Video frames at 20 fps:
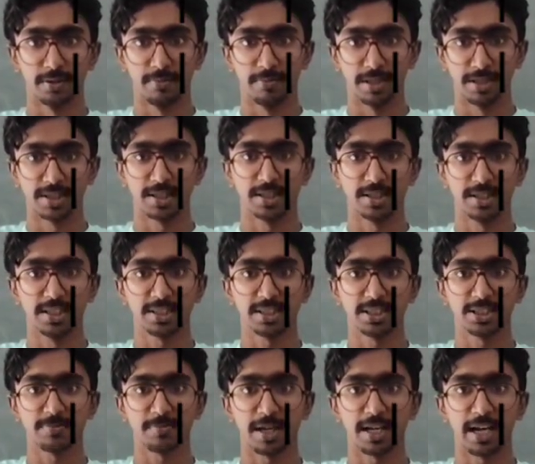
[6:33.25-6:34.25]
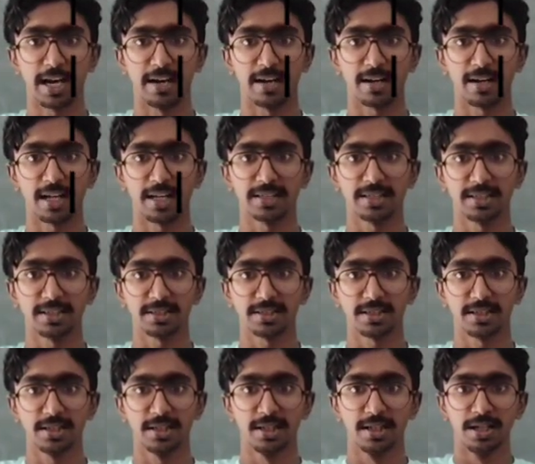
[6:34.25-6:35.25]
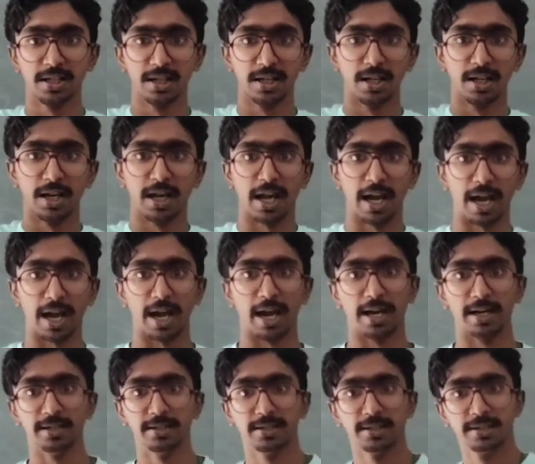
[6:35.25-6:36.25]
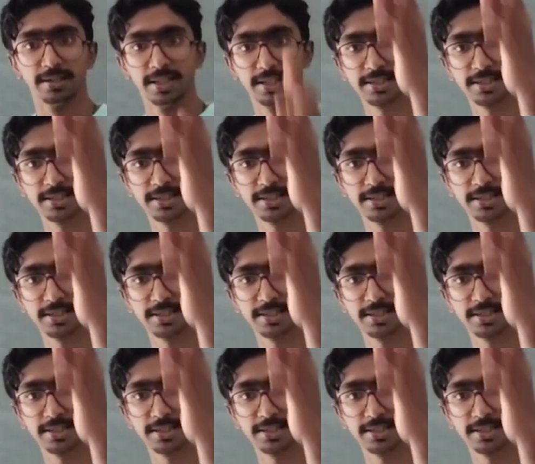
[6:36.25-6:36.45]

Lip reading: Basically this is my lateral axis and